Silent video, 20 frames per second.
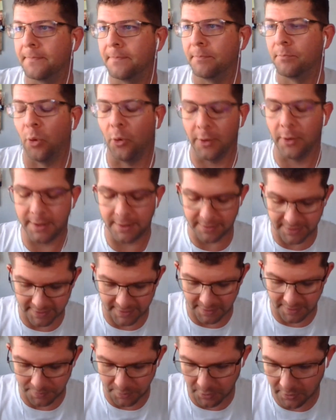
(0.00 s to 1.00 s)
Point
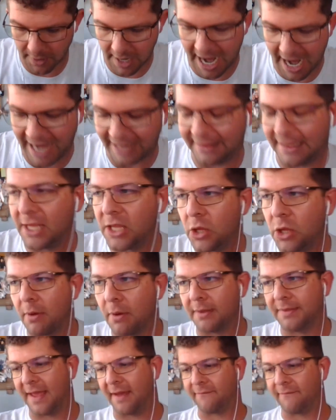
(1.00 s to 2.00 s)
simple, I think you
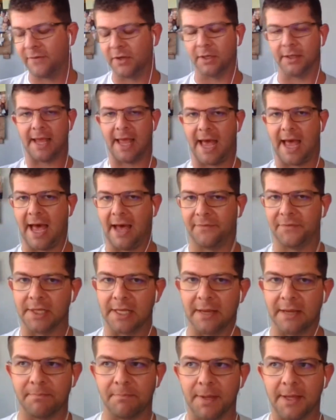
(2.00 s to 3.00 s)
definitely have to
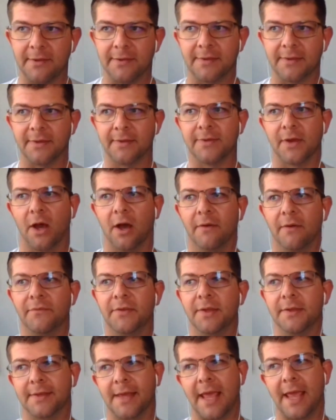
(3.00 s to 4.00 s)
get pieces of
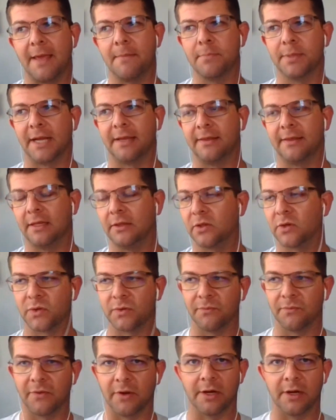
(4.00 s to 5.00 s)
this game, but I think there's
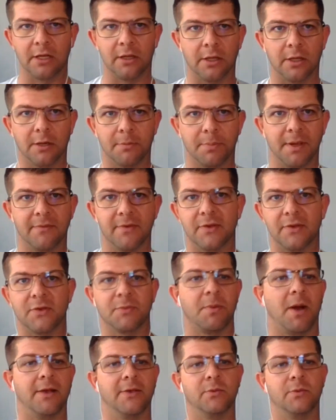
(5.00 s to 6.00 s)
some very clear pivot
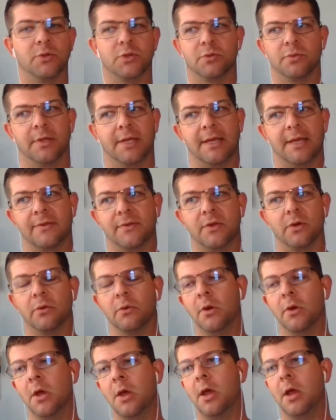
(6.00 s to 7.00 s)
spots, which we'll get to.
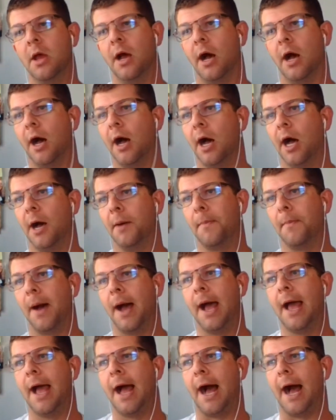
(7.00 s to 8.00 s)

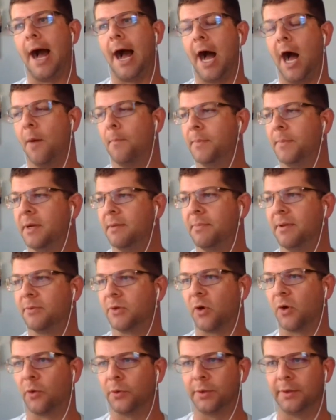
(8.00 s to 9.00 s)
I'm going to be
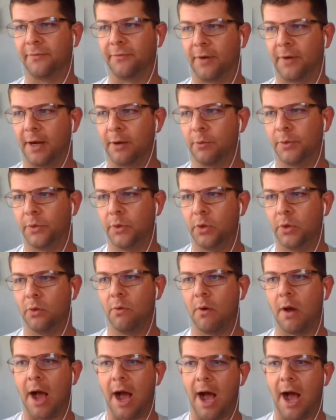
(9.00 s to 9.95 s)
totally frank with you.